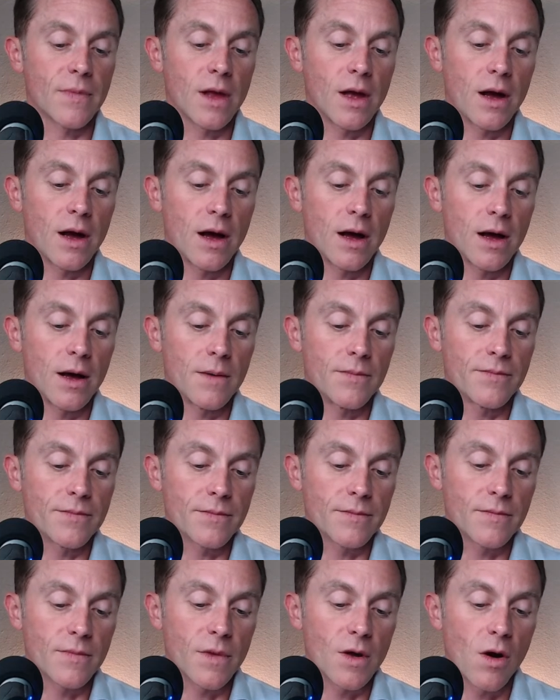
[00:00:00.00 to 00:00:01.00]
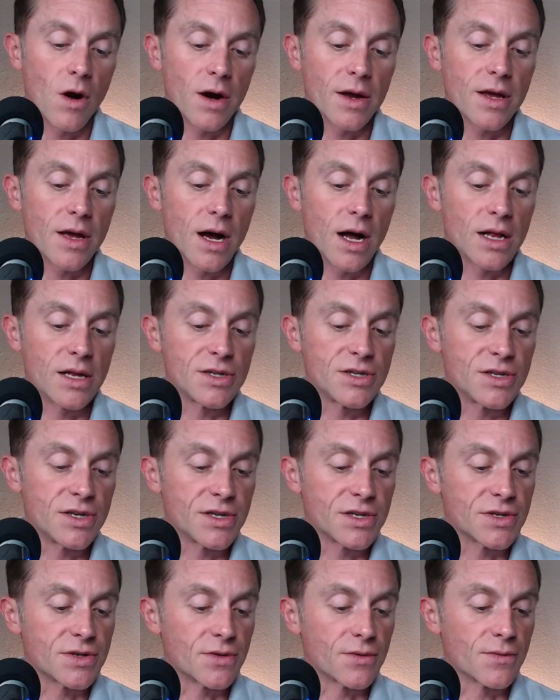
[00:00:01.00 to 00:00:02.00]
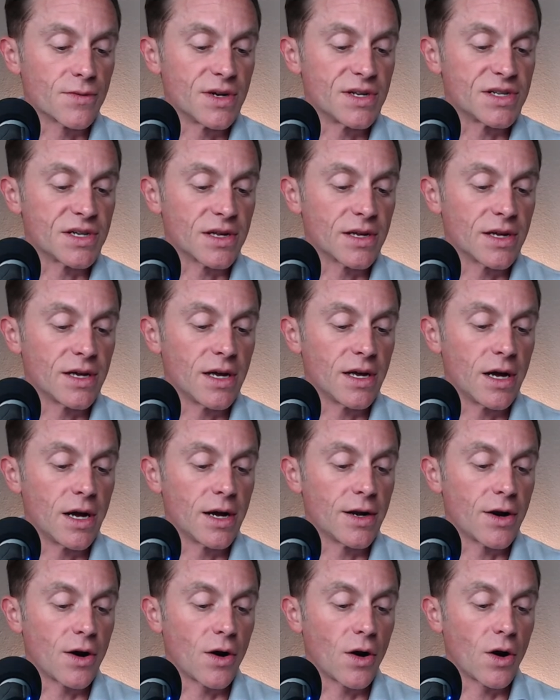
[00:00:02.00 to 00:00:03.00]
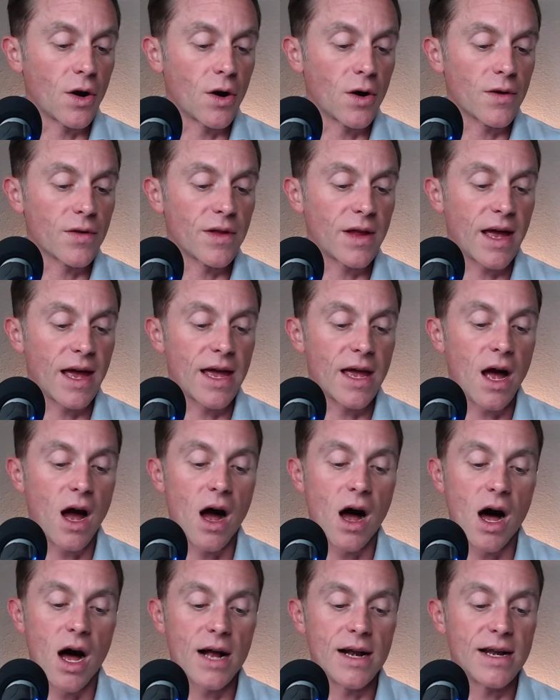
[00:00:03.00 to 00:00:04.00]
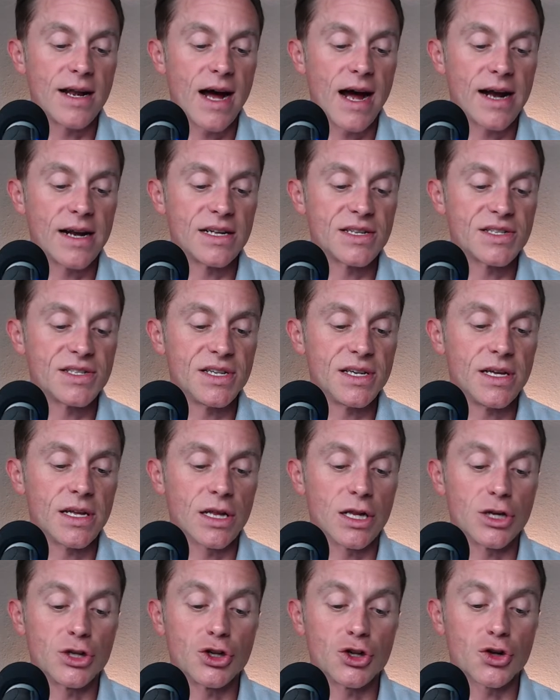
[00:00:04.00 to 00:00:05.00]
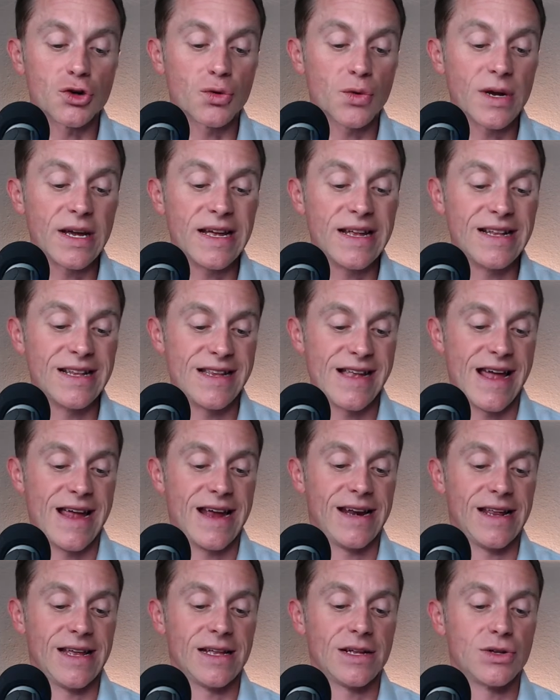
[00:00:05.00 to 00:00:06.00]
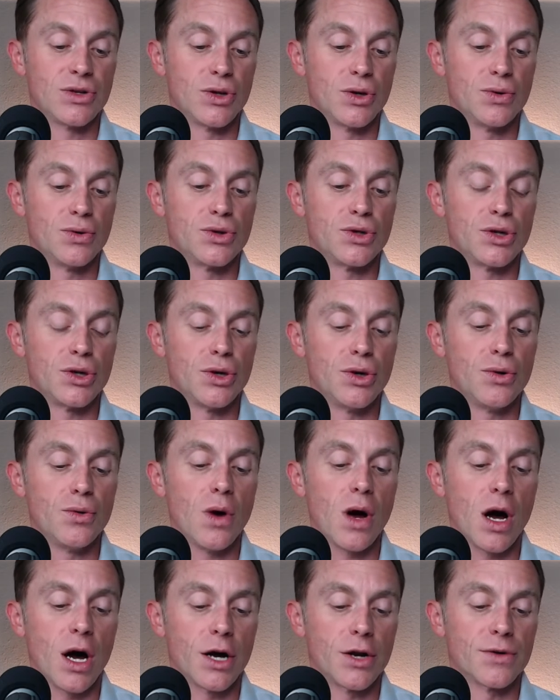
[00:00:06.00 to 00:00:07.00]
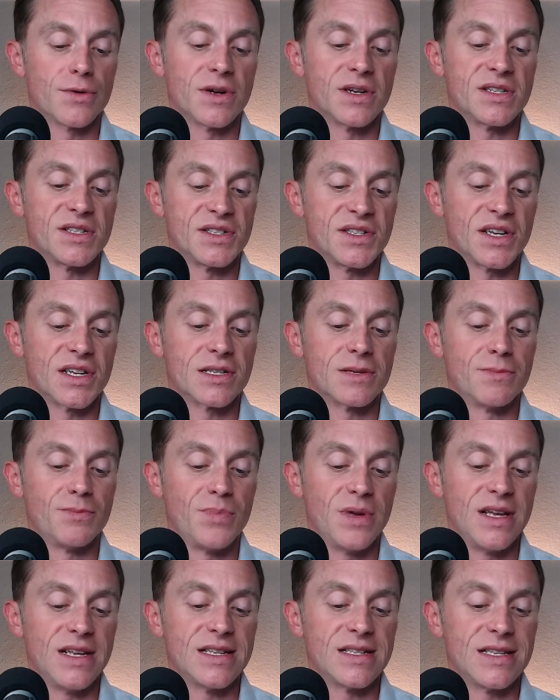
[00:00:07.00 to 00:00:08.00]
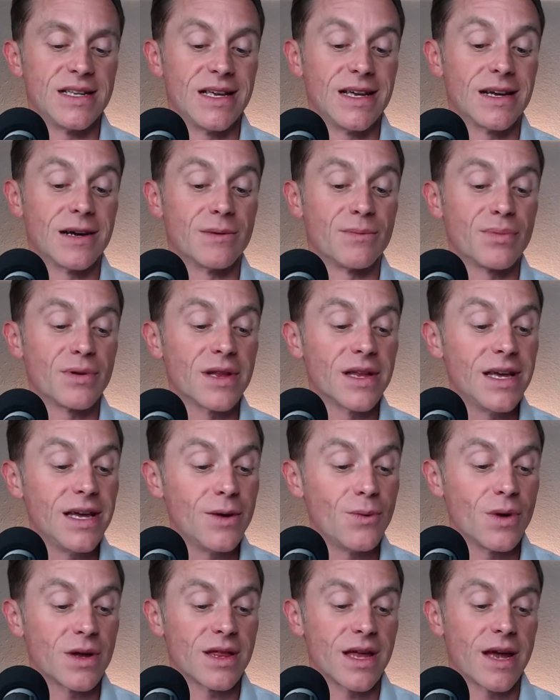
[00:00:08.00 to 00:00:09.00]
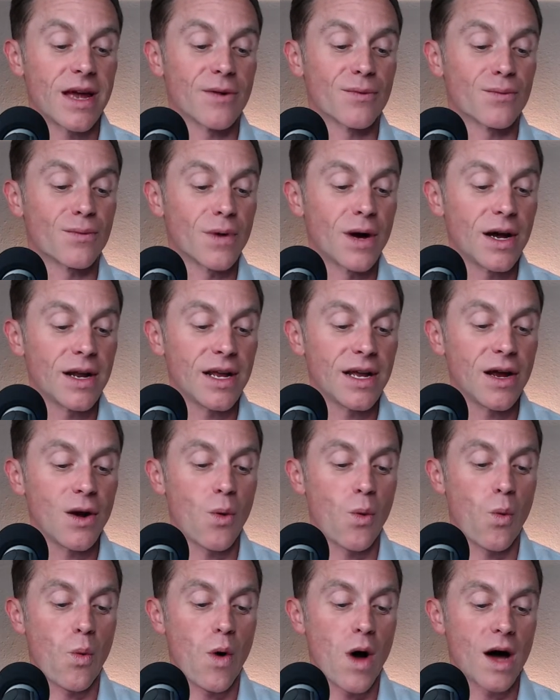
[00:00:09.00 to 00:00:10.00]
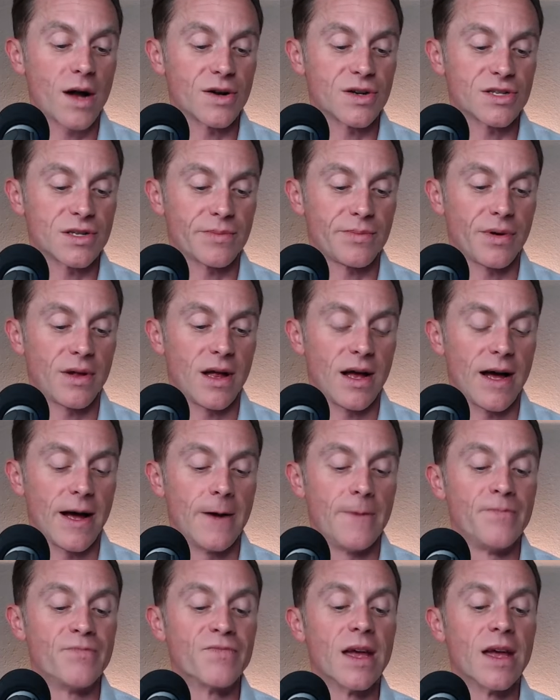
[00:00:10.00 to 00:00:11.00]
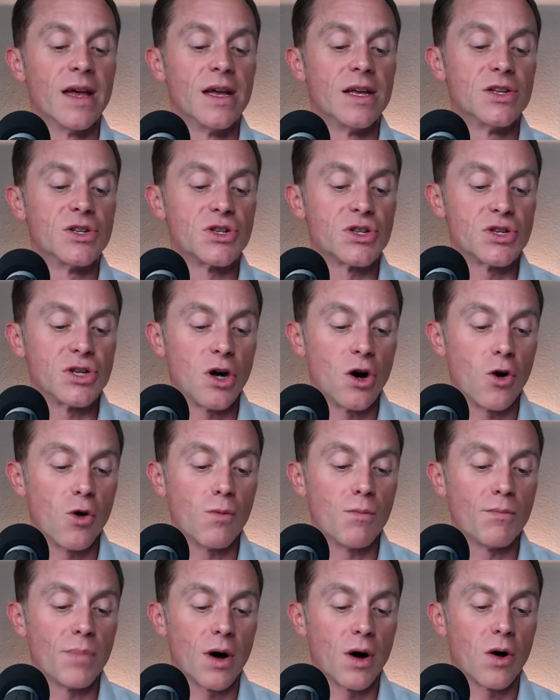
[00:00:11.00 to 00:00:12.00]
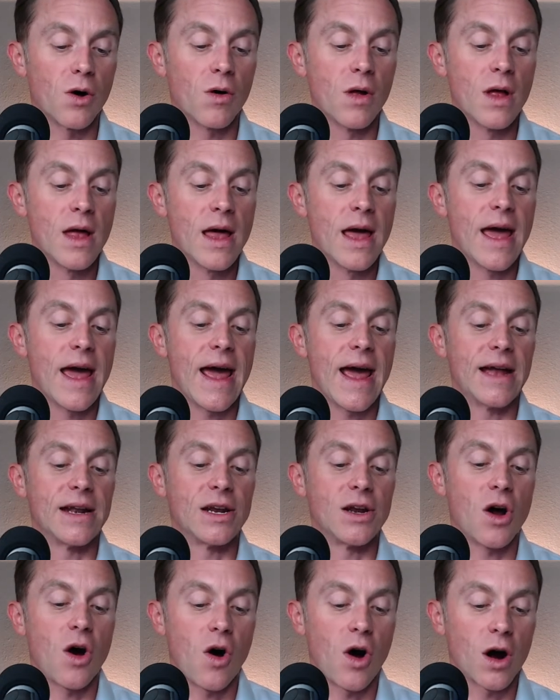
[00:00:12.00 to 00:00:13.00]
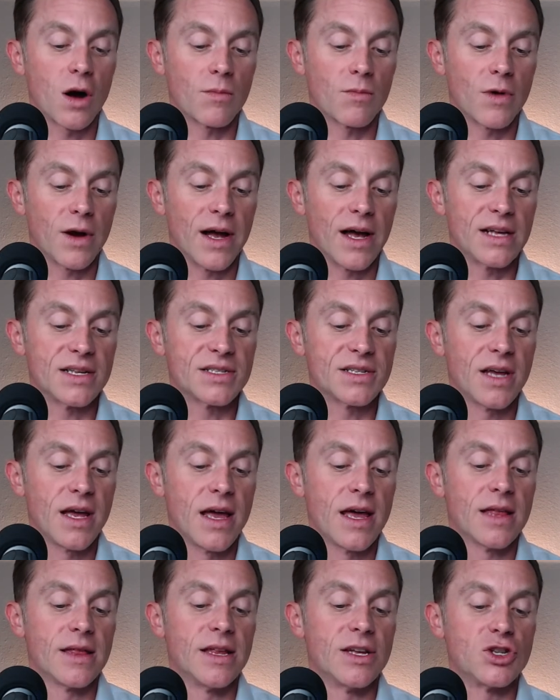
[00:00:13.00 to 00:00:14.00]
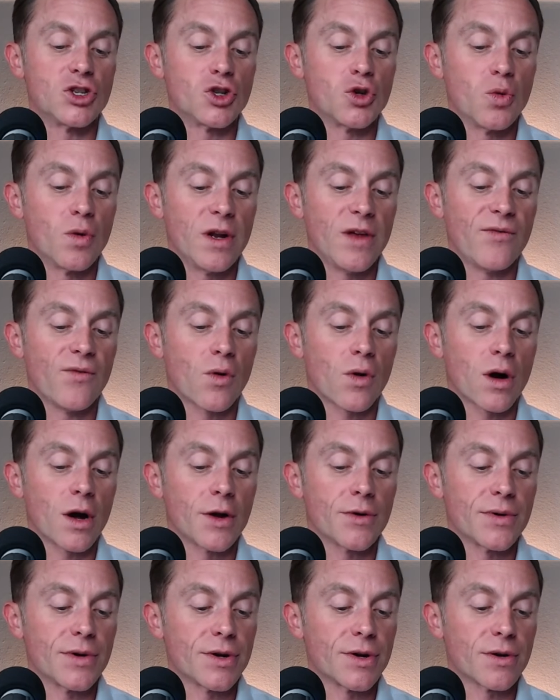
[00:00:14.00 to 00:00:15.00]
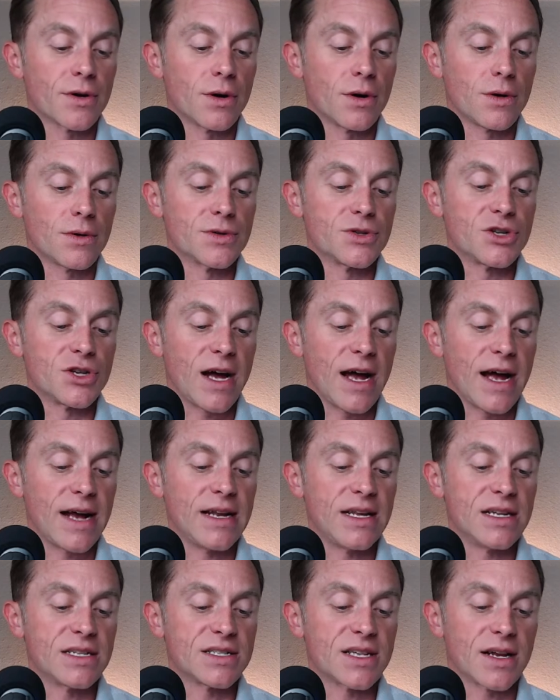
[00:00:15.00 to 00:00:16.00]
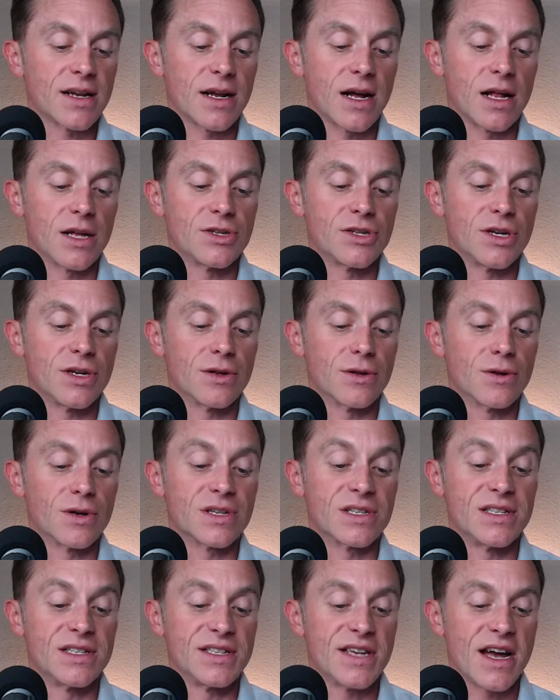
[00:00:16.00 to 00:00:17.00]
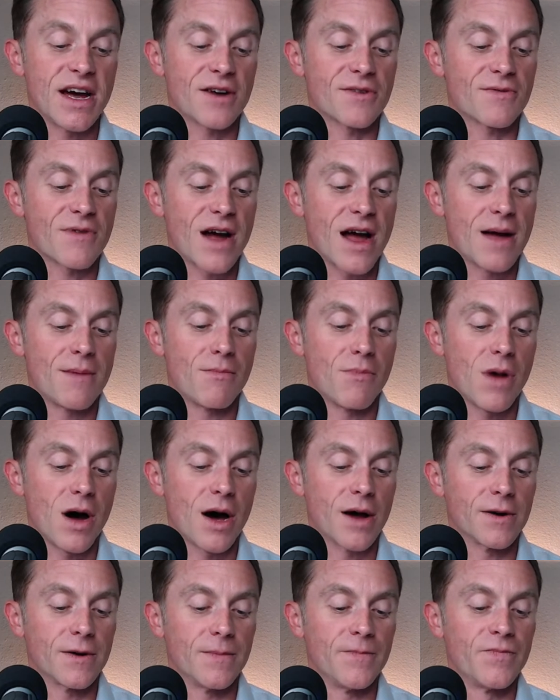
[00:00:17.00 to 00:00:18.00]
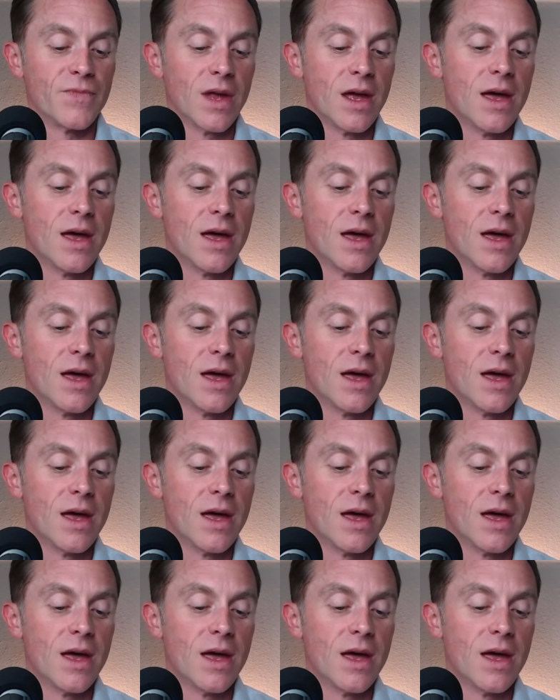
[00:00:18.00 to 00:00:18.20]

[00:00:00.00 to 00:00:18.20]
Uh, Archaeologists recently unearthed a Han Dynasty latrine dating to 206 BC, complete with a running water supply, stone bowl, and an armrest. This 2,400-year-old Chinese technology looks downright modern.